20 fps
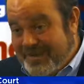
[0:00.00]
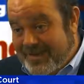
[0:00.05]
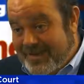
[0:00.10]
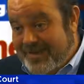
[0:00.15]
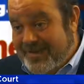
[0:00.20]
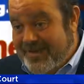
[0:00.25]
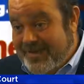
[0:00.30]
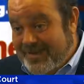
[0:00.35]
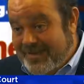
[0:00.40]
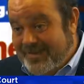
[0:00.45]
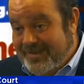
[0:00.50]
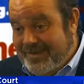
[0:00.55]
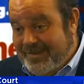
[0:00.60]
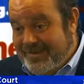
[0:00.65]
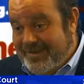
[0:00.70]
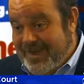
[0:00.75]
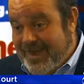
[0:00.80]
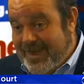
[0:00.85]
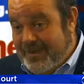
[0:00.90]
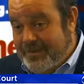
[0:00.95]
uh,
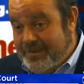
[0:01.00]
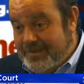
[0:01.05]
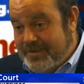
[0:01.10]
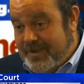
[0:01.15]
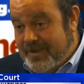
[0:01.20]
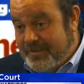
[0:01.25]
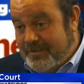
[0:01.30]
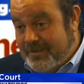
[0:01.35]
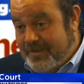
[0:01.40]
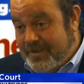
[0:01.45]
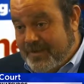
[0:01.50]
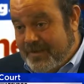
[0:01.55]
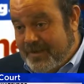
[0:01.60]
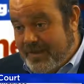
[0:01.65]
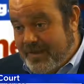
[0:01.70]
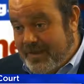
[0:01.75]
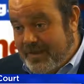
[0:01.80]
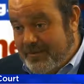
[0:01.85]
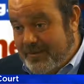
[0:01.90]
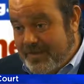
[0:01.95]
uh, Amazon with
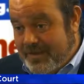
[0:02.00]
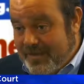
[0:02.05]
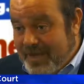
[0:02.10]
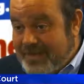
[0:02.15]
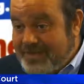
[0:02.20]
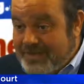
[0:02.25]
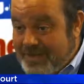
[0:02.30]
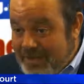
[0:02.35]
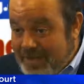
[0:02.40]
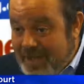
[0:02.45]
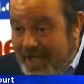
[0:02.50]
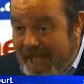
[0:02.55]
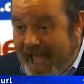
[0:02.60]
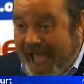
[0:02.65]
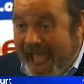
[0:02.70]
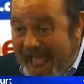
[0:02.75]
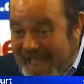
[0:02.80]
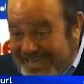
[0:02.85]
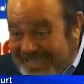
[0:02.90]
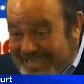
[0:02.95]
uh, with Alexa
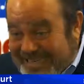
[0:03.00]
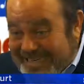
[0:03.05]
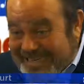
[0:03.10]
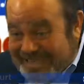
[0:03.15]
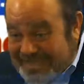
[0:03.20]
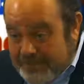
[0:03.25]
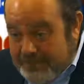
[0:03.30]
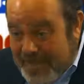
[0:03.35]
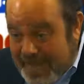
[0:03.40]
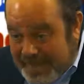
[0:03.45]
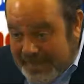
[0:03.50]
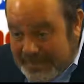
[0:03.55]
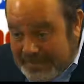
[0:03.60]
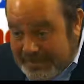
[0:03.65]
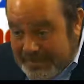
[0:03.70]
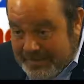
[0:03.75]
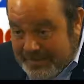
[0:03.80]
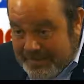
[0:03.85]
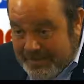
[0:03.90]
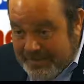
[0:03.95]
anticipate